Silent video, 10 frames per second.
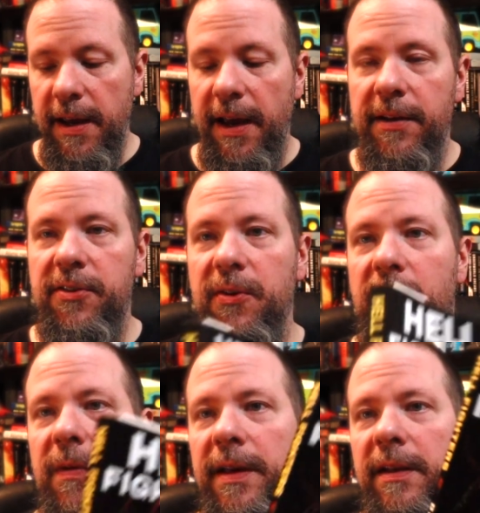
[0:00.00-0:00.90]
And
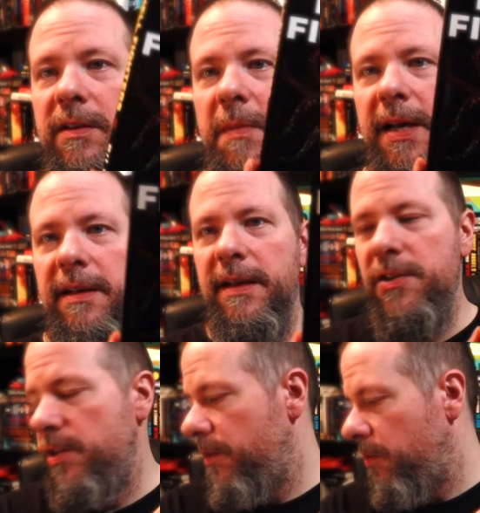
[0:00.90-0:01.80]
so it is my
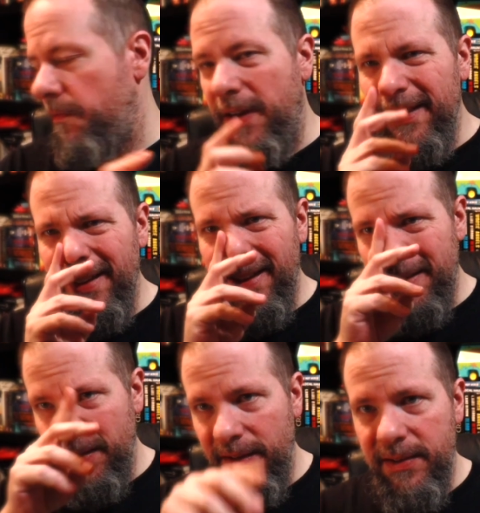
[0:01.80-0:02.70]
intention to finally get
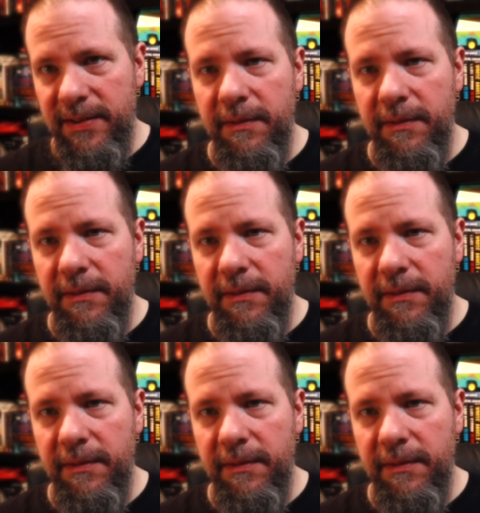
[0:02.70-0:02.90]
to this.